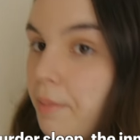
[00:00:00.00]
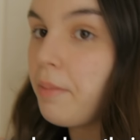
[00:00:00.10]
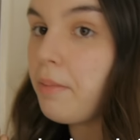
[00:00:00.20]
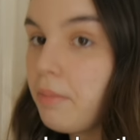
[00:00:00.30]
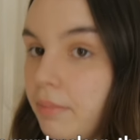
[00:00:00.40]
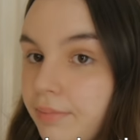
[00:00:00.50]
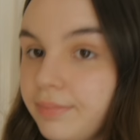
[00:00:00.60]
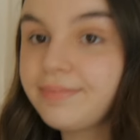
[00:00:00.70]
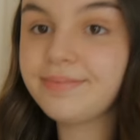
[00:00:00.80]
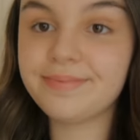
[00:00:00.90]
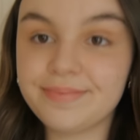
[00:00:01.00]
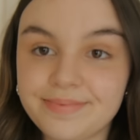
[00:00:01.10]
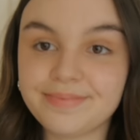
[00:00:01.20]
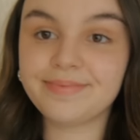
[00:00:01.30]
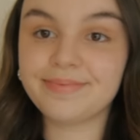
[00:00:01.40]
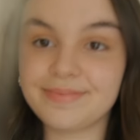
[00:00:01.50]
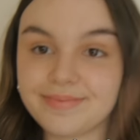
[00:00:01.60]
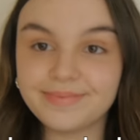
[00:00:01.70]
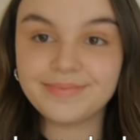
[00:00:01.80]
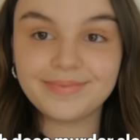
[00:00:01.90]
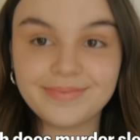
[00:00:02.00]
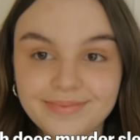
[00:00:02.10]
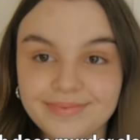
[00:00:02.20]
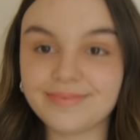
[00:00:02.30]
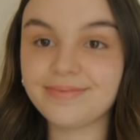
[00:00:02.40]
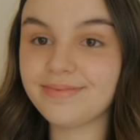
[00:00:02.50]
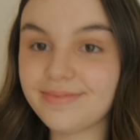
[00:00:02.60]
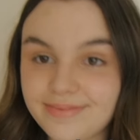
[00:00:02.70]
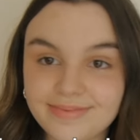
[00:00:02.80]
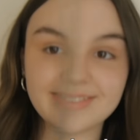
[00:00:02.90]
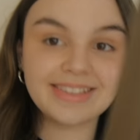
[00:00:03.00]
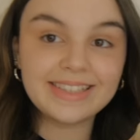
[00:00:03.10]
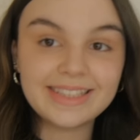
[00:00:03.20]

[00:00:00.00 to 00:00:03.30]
sleep The innocent sleep